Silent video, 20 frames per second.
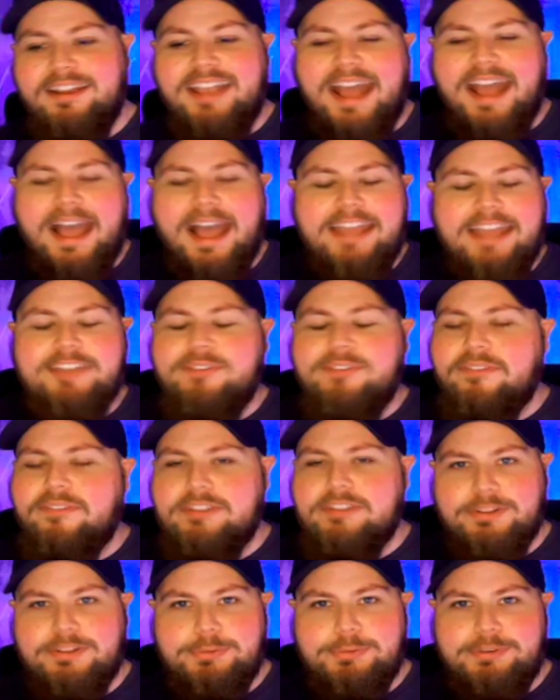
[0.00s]
kind of
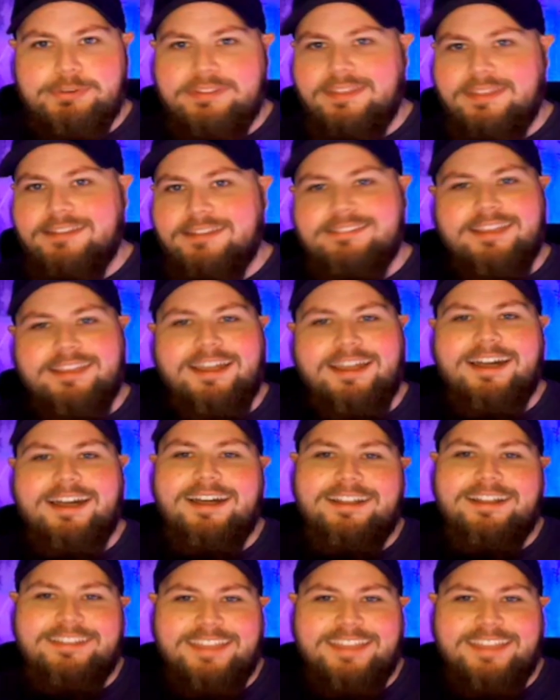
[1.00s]
even alluded that it's like, ah,